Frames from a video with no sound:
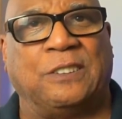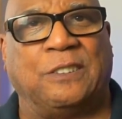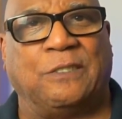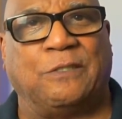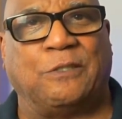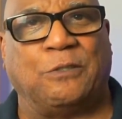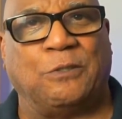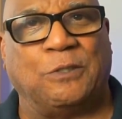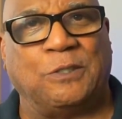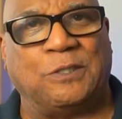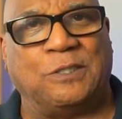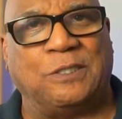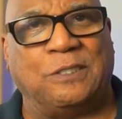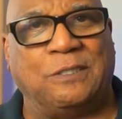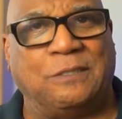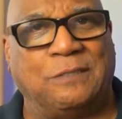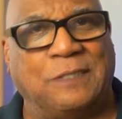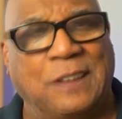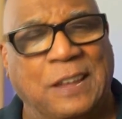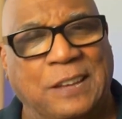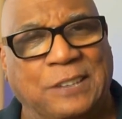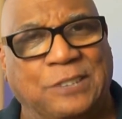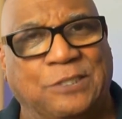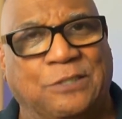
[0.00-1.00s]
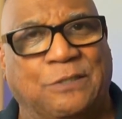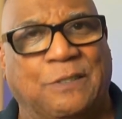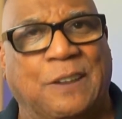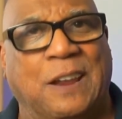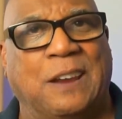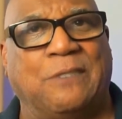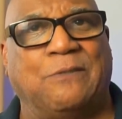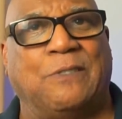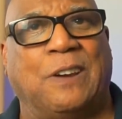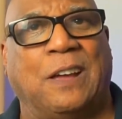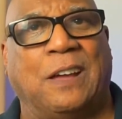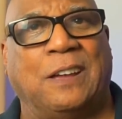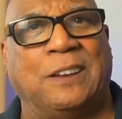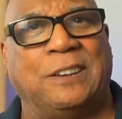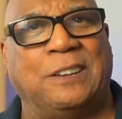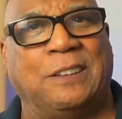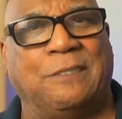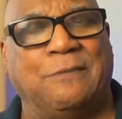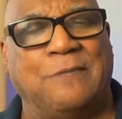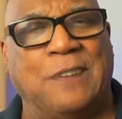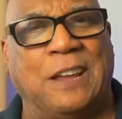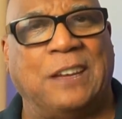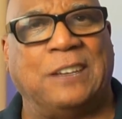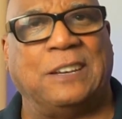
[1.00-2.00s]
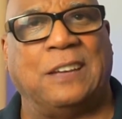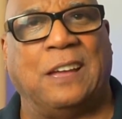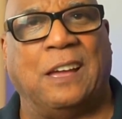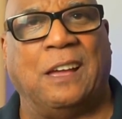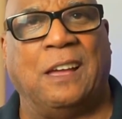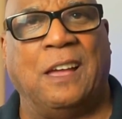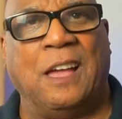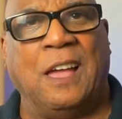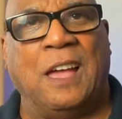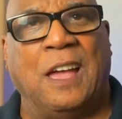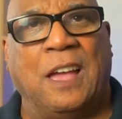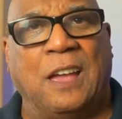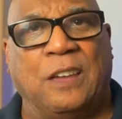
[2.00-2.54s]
Of course, you hit terrain radar,